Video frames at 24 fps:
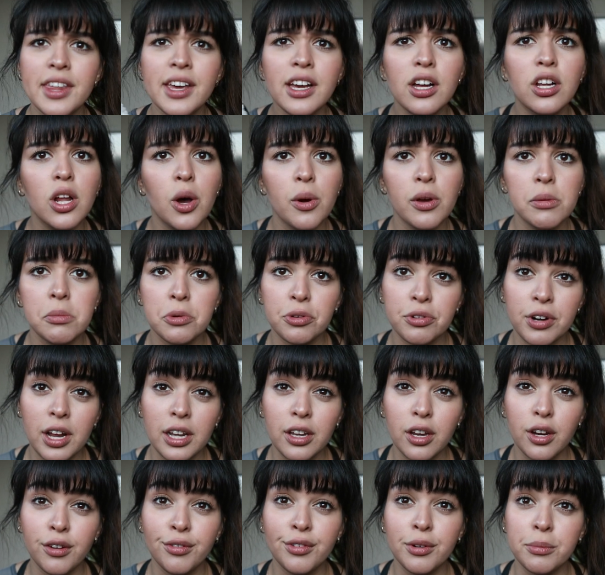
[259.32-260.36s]
think Chloe
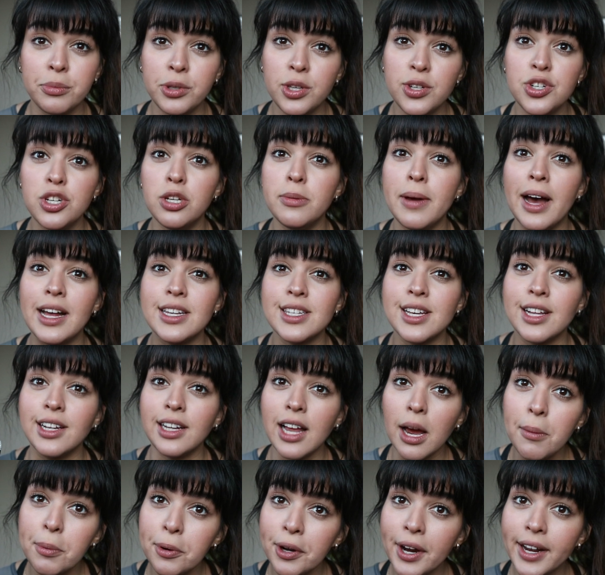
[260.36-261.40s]
Morello from YouTube has
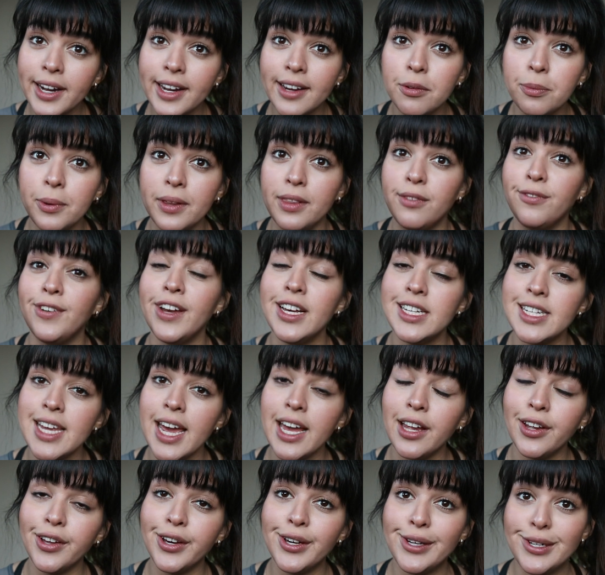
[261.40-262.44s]
collaborated with Face
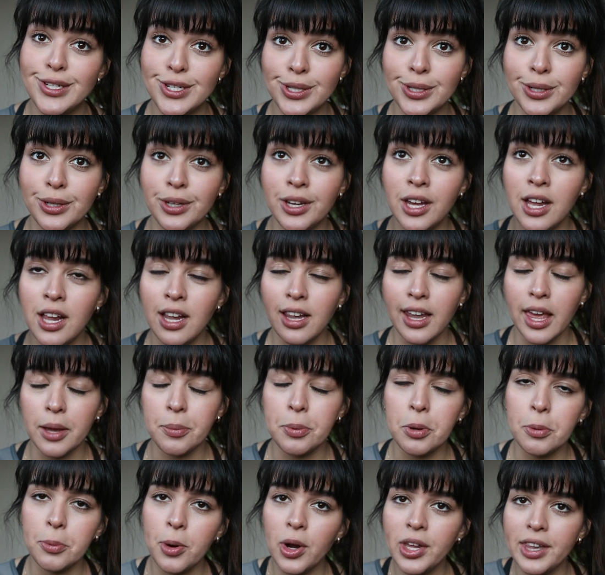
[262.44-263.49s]
Halo to like
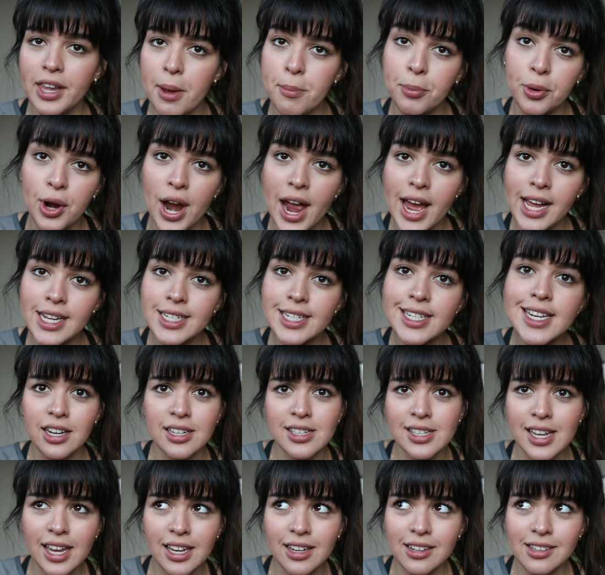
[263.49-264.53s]
promote their brand,
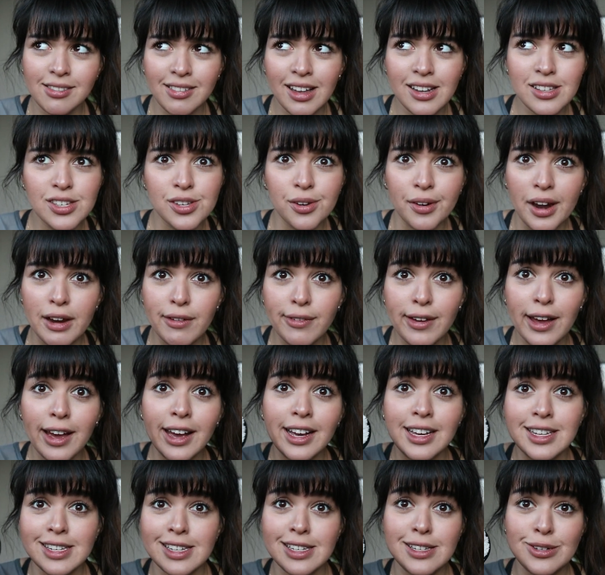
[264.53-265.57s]
and that, that's great for her
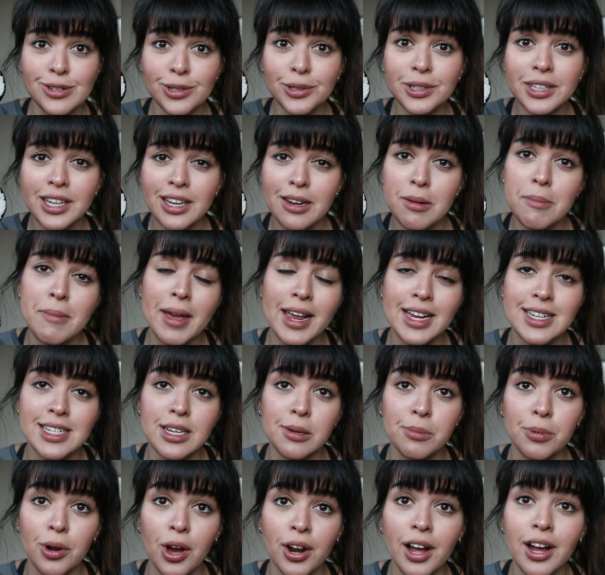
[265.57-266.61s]
because it's truly an
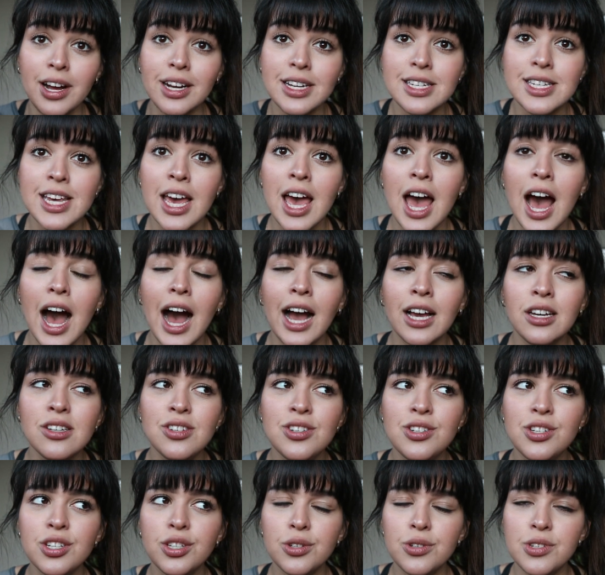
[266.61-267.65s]
amazing product. I
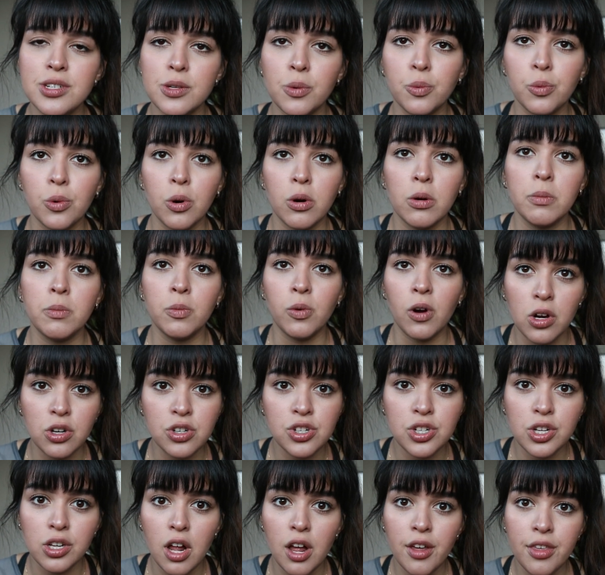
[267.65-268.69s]
used to use a warm
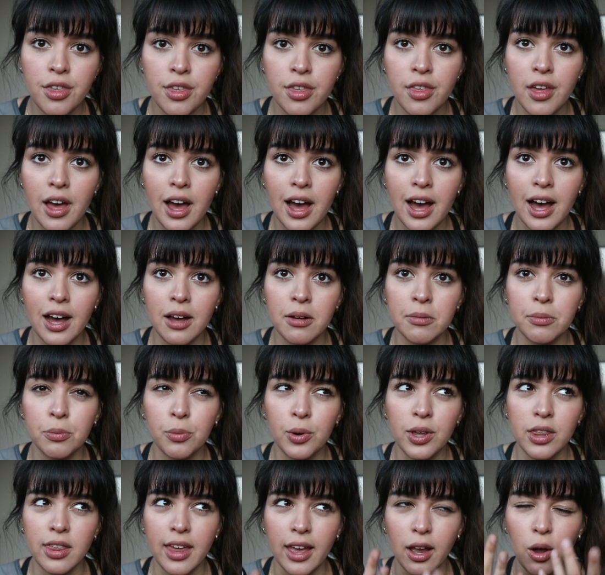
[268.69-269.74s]
washcloth um,
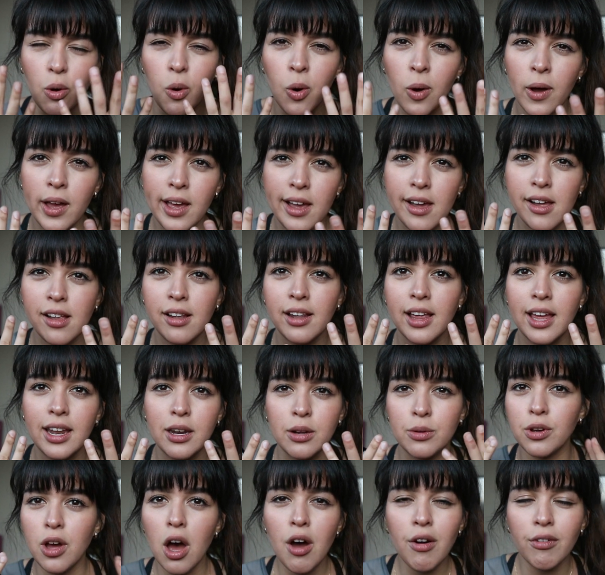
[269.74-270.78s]
with like oil, and
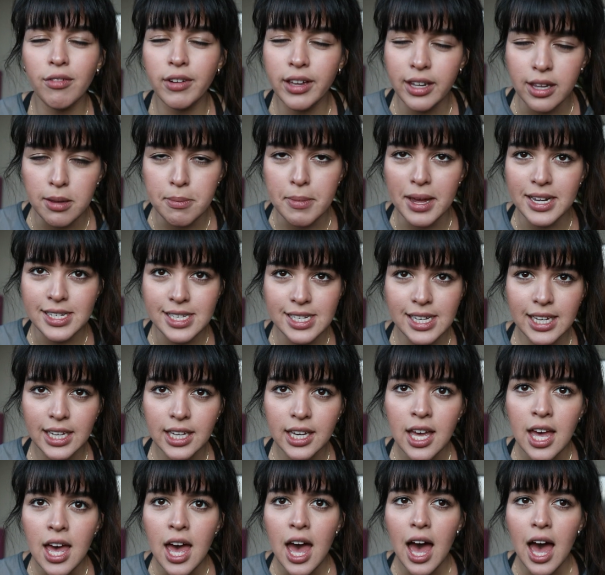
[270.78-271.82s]
it got really messy.